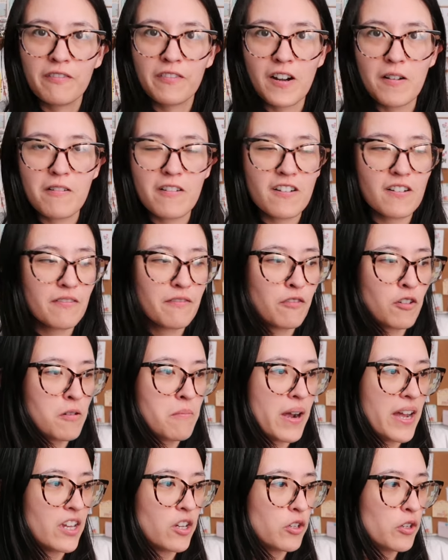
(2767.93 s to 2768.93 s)

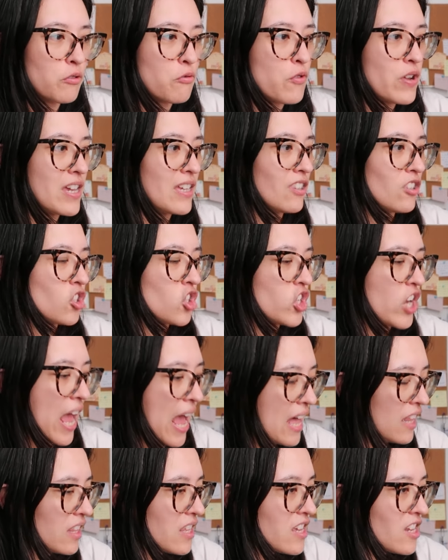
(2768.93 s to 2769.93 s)
for my Goodreads
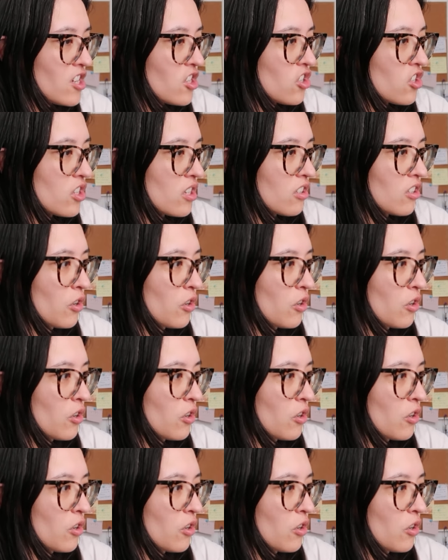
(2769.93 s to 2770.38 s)
challenge.